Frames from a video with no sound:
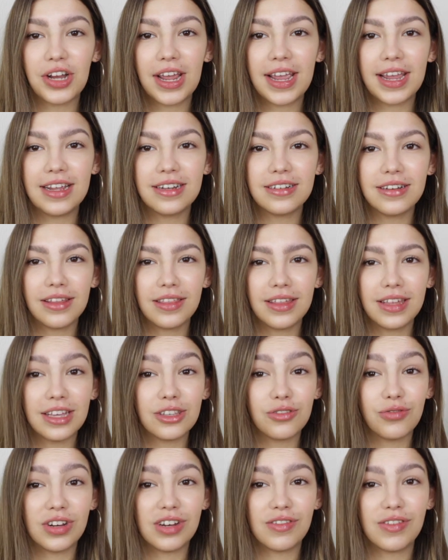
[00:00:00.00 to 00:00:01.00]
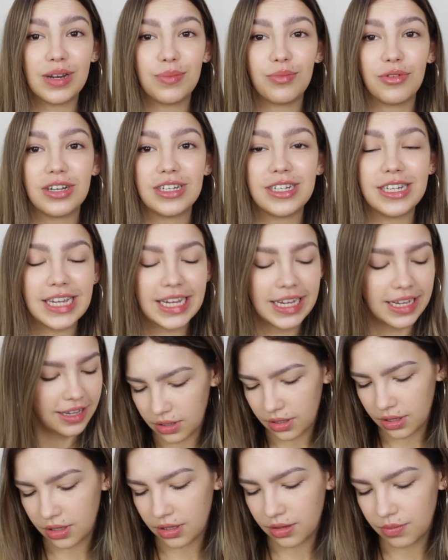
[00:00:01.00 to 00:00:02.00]
shade. I think that's really really pretty.
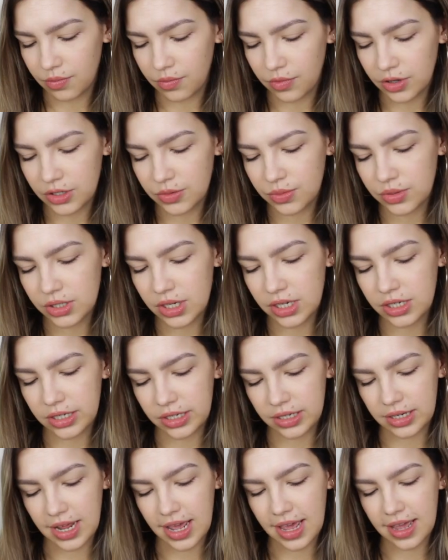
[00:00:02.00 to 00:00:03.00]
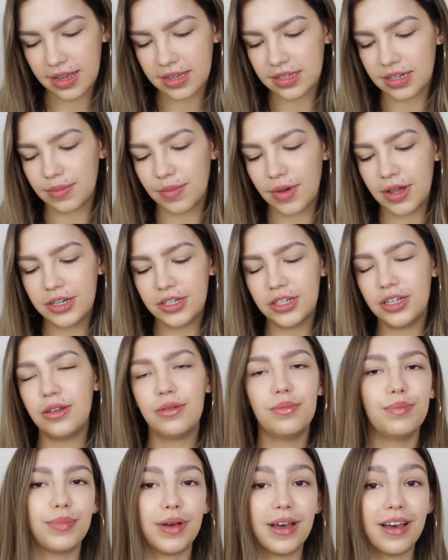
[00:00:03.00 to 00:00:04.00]
Um, which one should I do next? I might
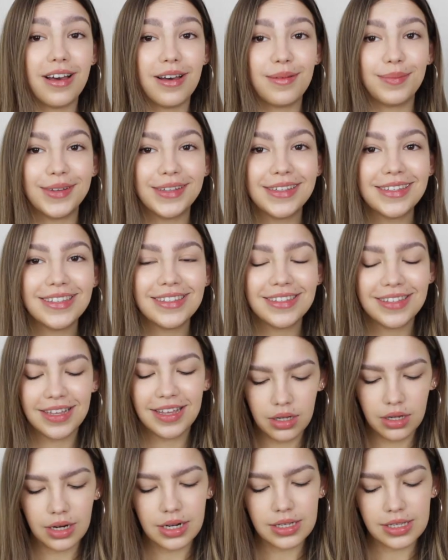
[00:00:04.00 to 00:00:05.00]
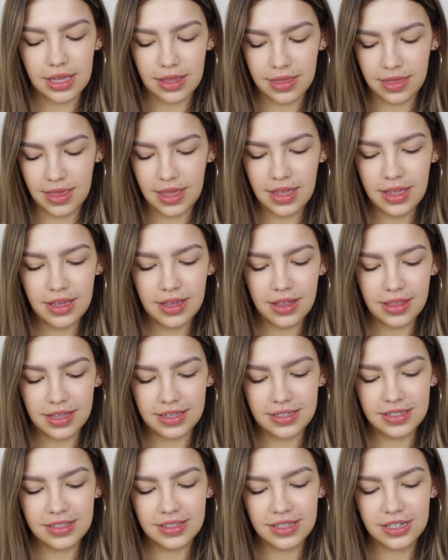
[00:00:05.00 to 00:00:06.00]
do Bahamas because I think
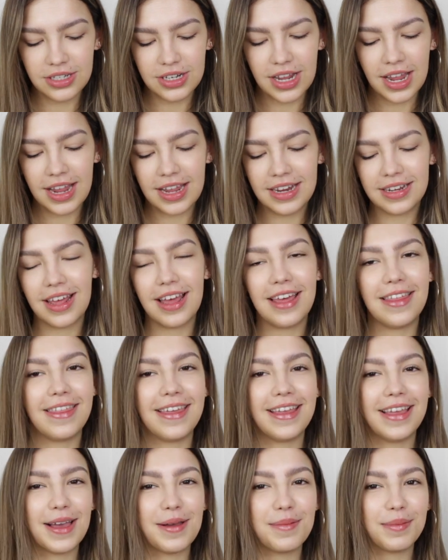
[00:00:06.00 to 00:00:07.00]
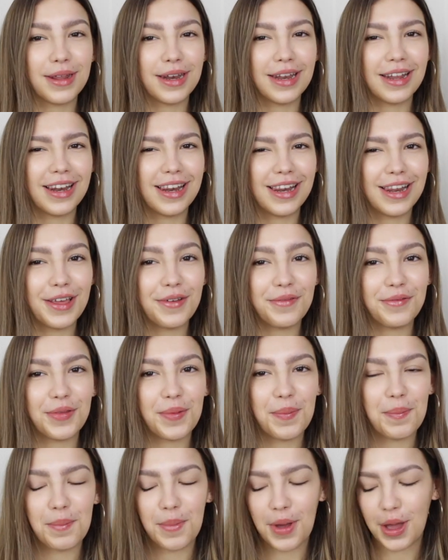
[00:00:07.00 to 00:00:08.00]
this is the shade I think I'm gonna love
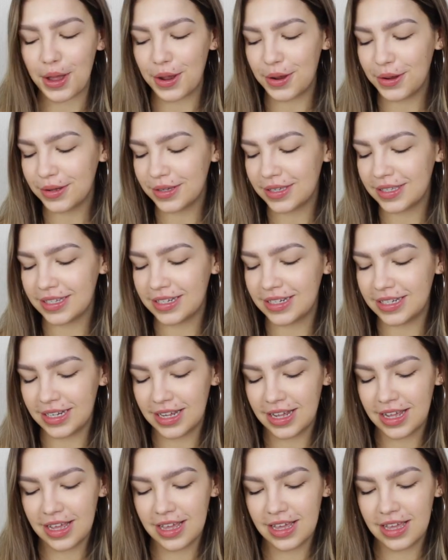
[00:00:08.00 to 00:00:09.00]
the most.